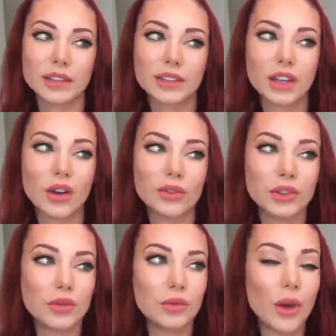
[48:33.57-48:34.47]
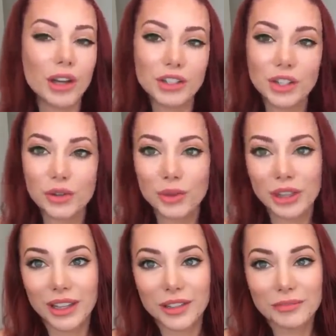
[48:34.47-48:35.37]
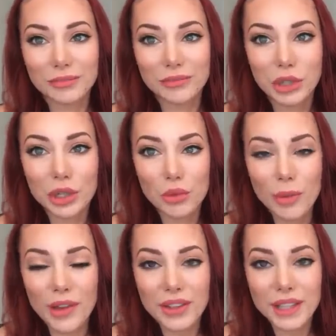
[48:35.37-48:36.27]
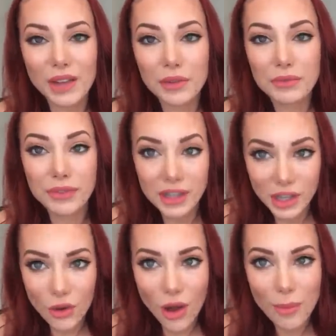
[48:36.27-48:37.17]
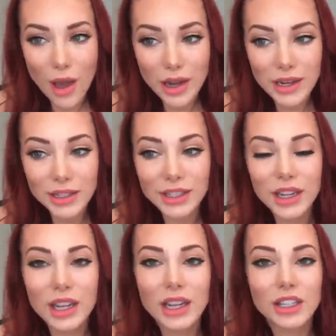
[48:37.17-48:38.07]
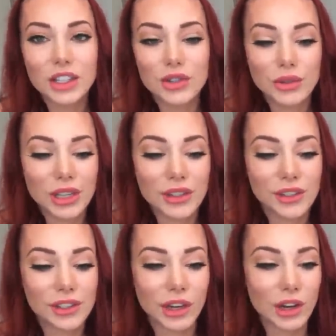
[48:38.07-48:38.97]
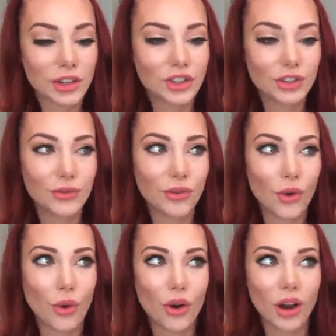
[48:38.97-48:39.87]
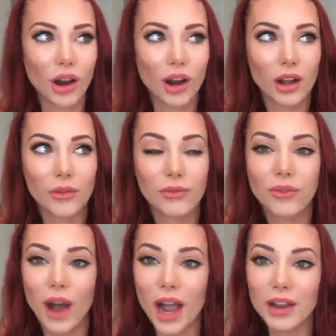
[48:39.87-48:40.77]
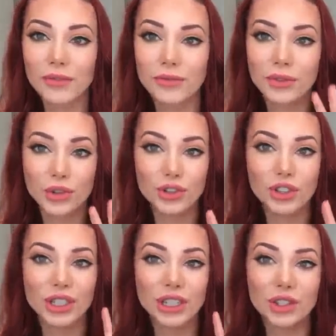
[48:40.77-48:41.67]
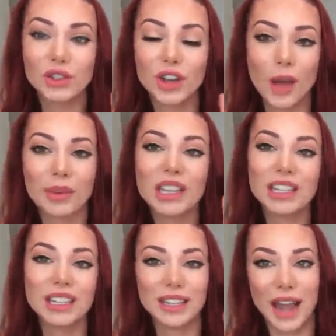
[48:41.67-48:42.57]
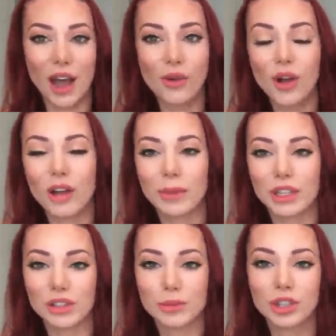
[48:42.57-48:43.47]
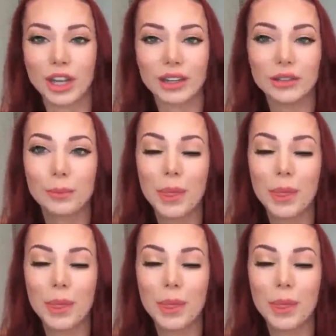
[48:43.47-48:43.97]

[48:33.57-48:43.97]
And so if you want to really learn more about this, I have a video about it. You can search for five foods you need to stop eating now on my YouTube channel